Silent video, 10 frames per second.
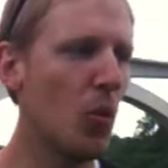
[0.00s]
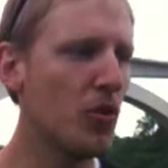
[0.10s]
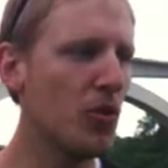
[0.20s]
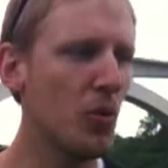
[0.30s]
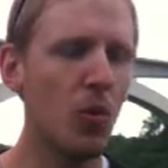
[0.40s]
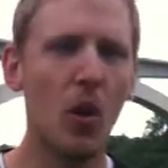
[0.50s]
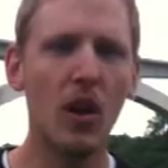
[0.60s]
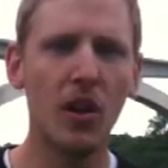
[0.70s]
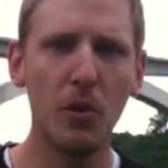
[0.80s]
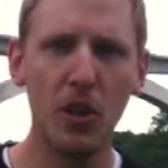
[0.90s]
we'll do
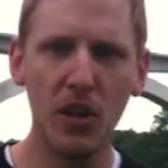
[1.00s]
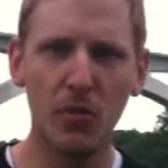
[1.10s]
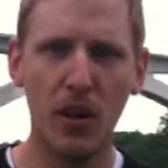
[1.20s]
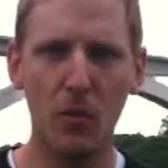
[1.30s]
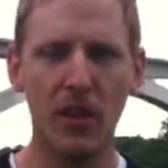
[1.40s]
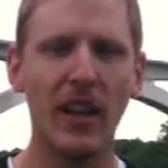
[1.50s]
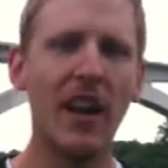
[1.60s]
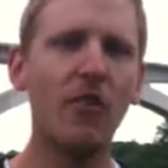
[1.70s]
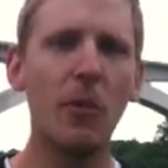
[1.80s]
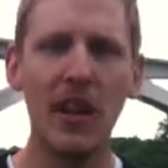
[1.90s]
a community run. We're going to
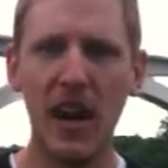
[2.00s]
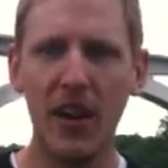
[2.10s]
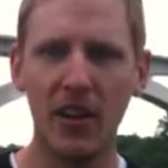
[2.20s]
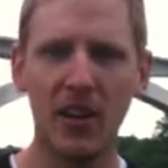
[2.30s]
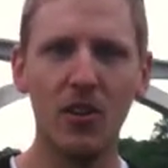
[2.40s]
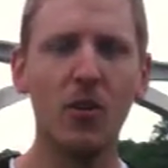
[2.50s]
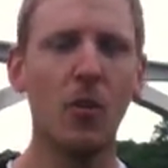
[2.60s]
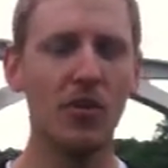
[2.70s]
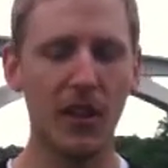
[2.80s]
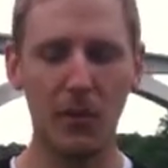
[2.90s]
get everybody out here.
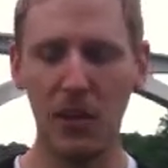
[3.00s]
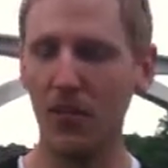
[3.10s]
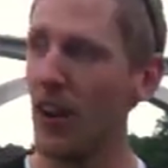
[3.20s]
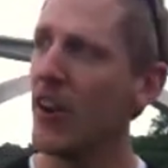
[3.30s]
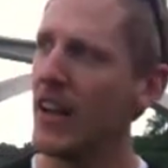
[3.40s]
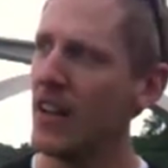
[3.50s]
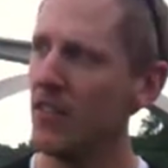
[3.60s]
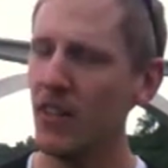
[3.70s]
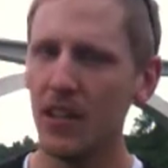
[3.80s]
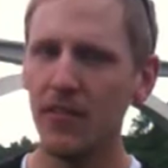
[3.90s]
It's going to be the very
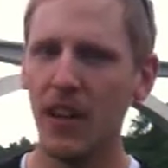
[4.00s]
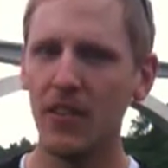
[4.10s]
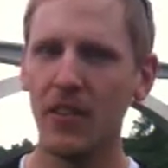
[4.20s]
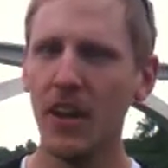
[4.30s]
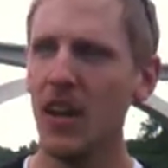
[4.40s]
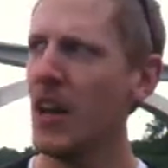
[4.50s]
end of the event.